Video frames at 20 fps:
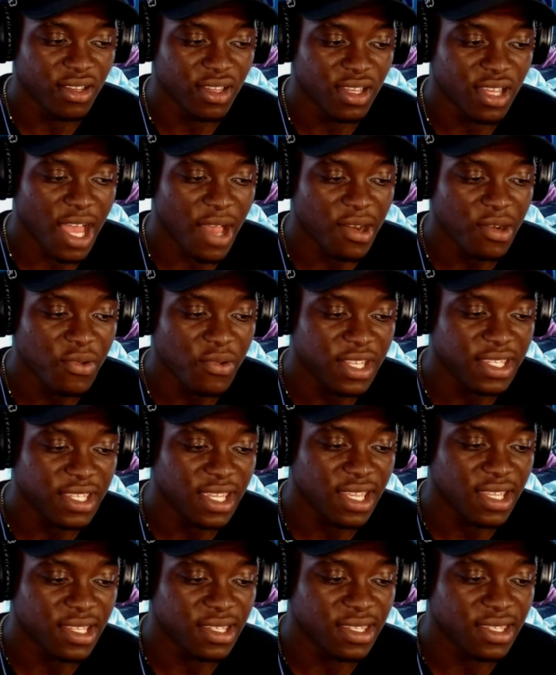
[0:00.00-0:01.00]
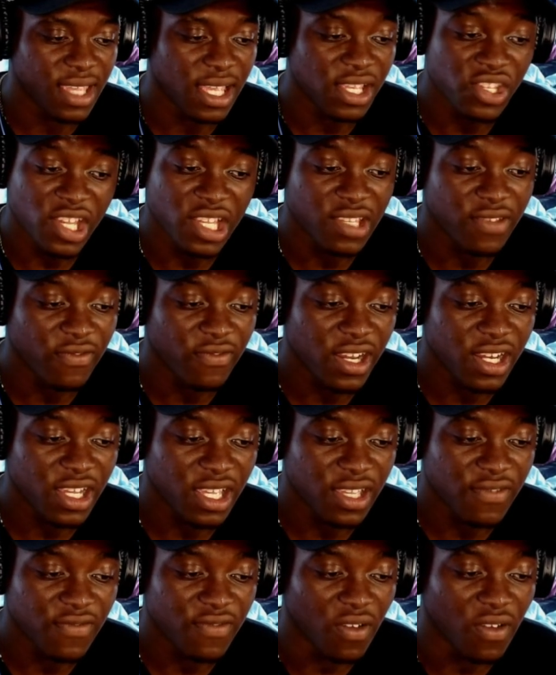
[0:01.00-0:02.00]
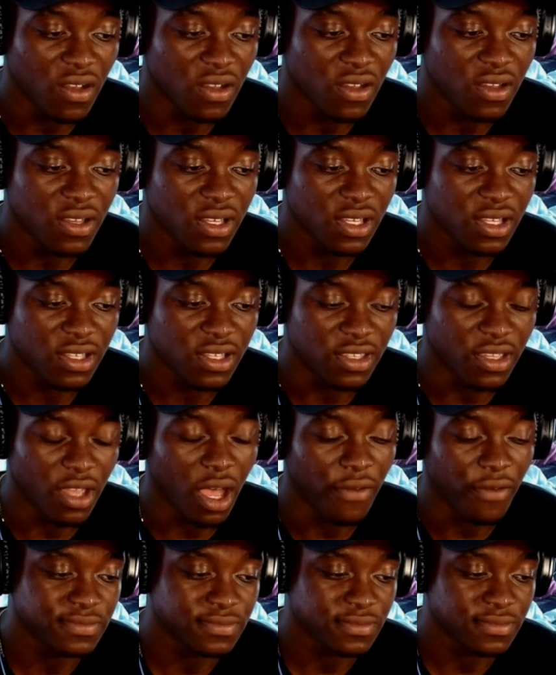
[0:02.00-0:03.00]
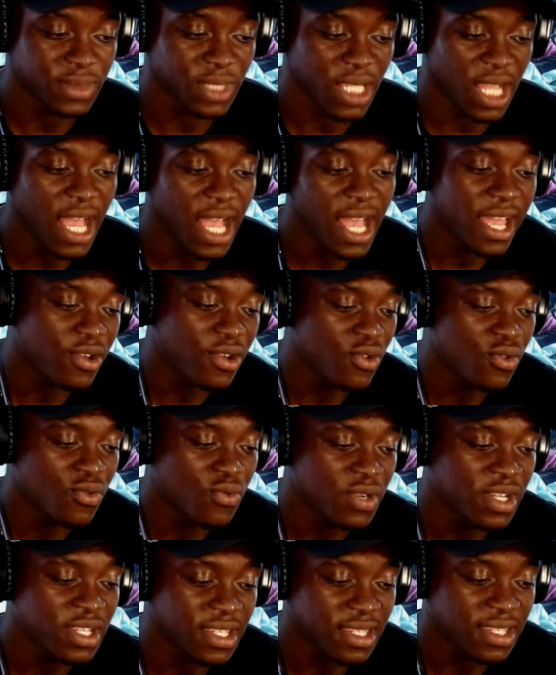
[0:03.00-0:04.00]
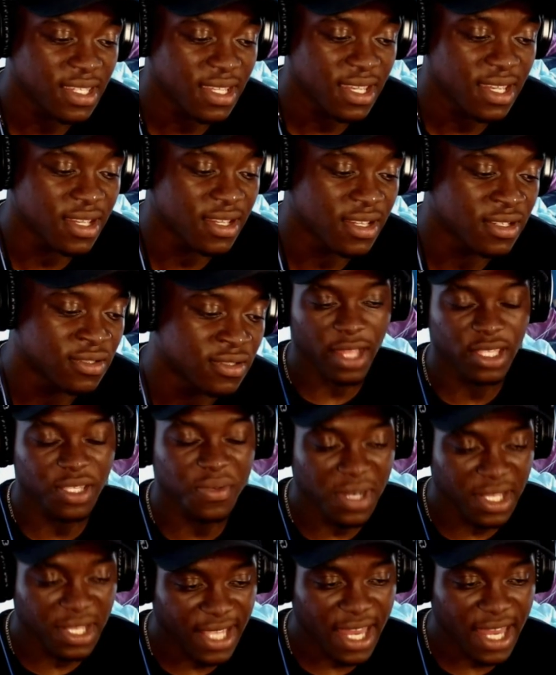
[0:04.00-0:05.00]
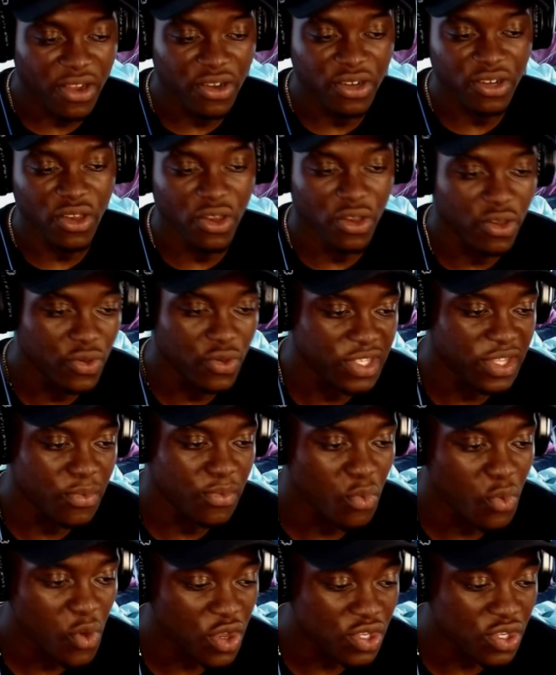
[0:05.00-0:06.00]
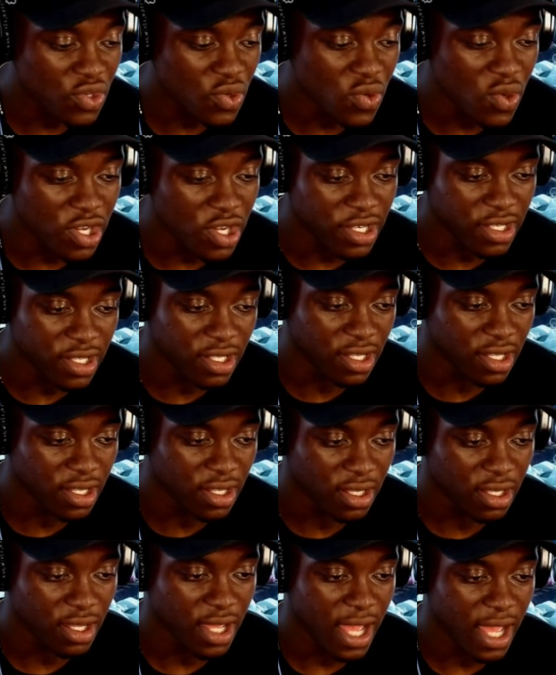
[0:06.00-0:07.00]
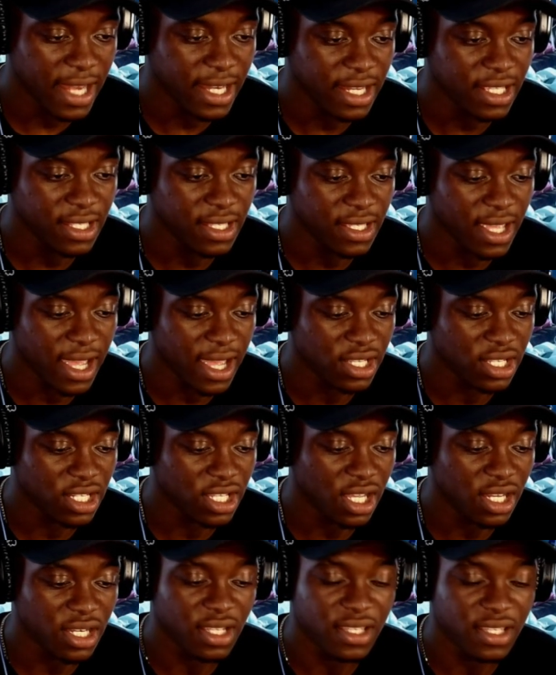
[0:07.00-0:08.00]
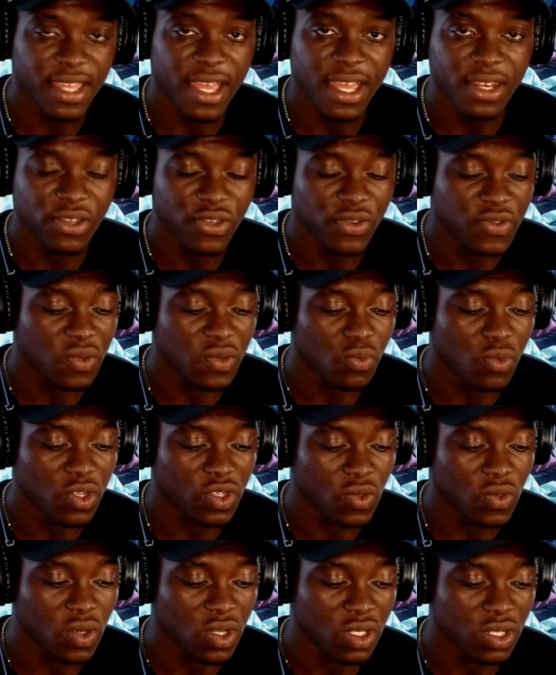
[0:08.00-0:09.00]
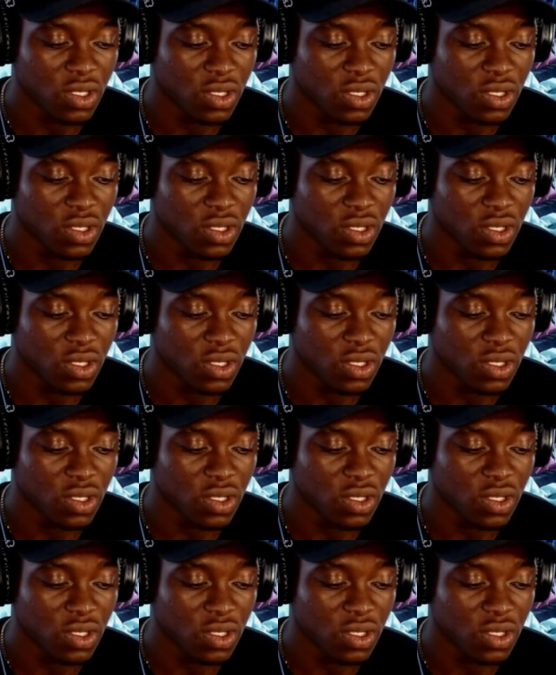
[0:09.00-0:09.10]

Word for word: I don't know what it says, and she hasn't read it either. Tough. Alright, cool. What does it say? To be honest, I don't know who's in what squad. I need to actually understand who's in what squad.